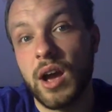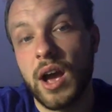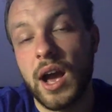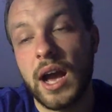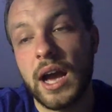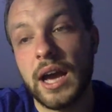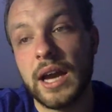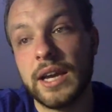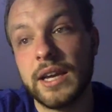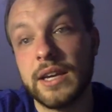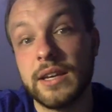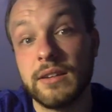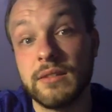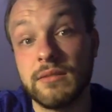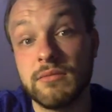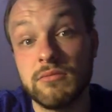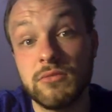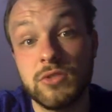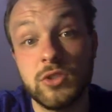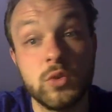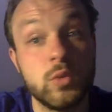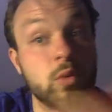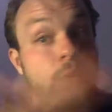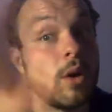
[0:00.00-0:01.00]
I
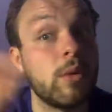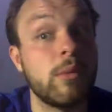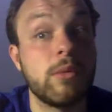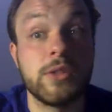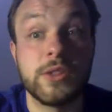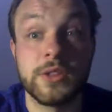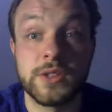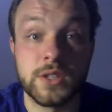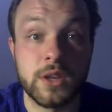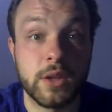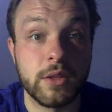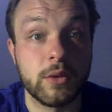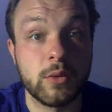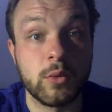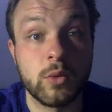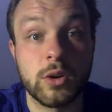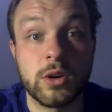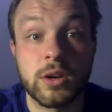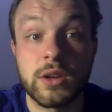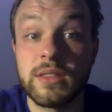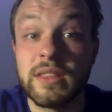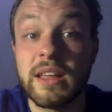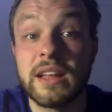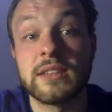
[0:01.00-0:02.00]
do all this other work.